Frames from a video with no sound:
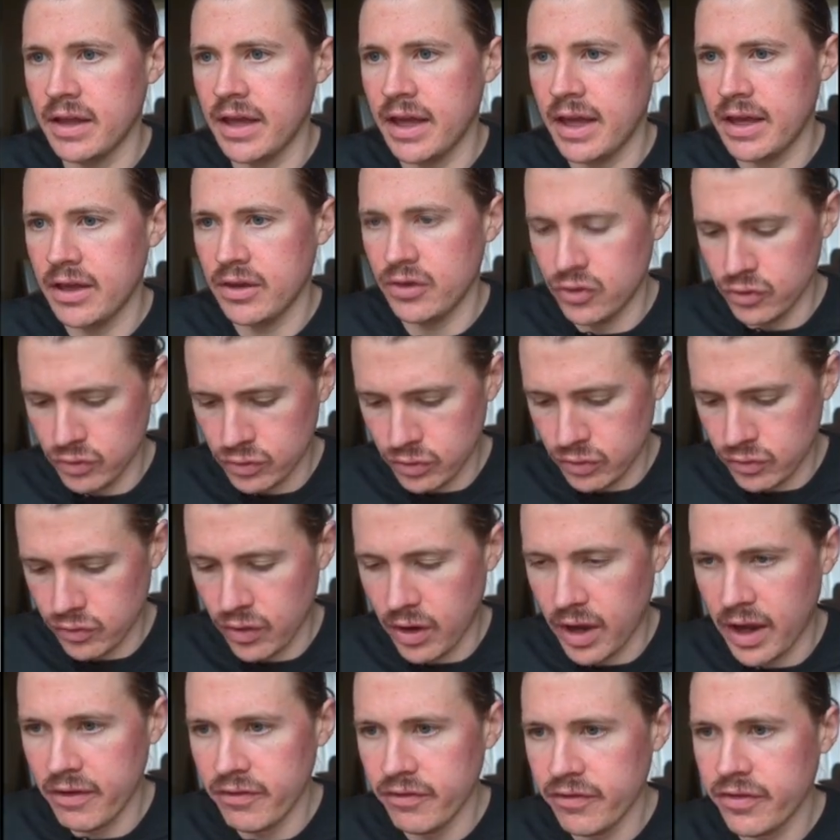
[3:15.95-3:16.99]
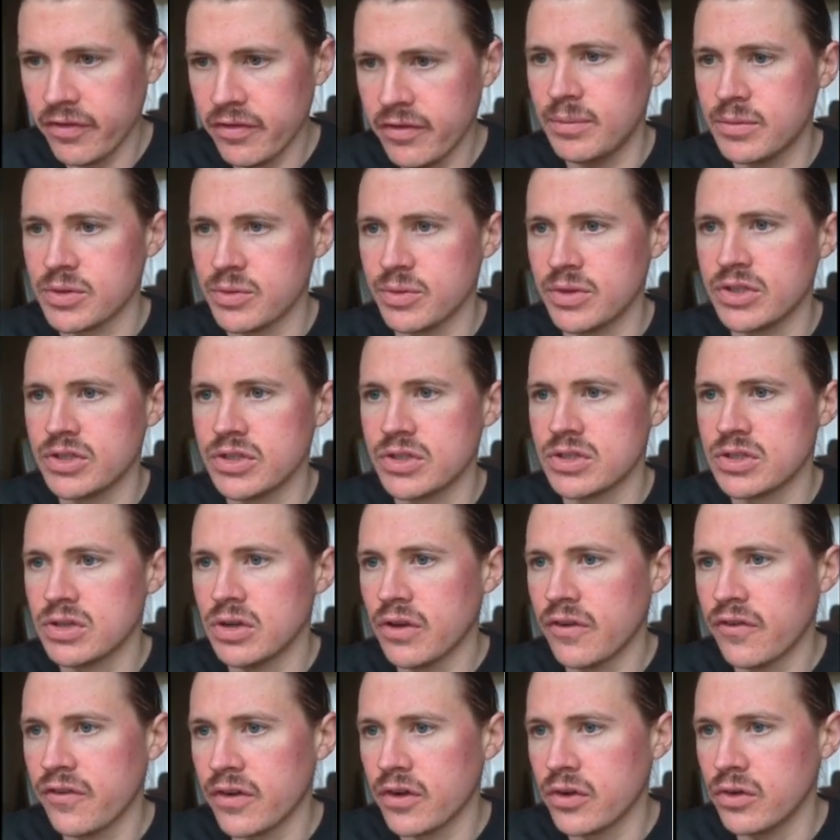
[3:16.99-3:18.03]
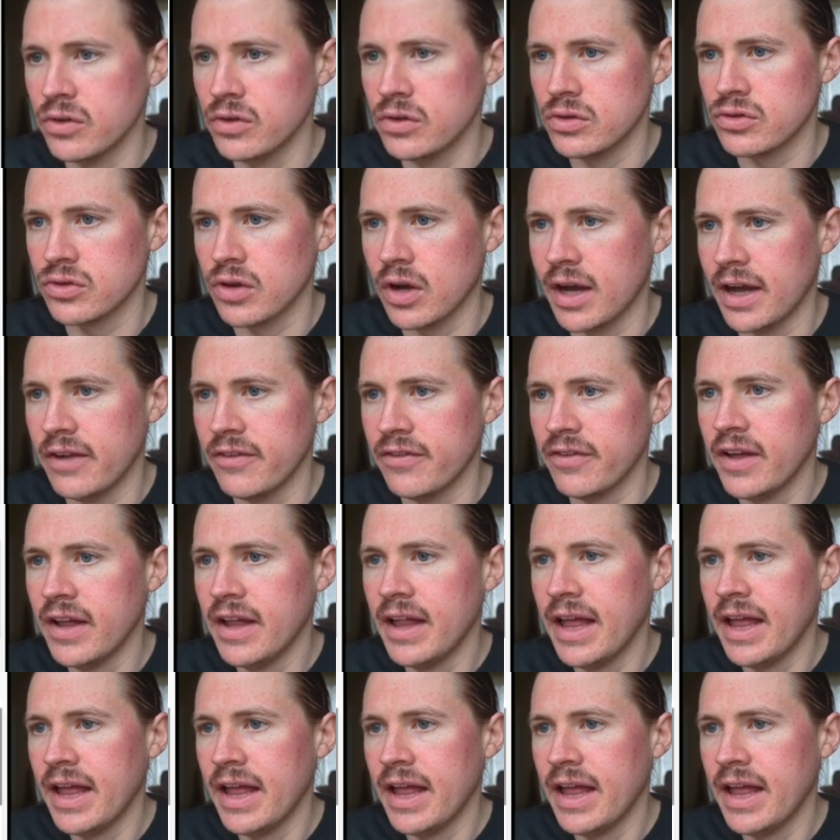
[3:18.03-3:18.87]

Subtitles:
a Google Drive. So we can just search for Google Drive.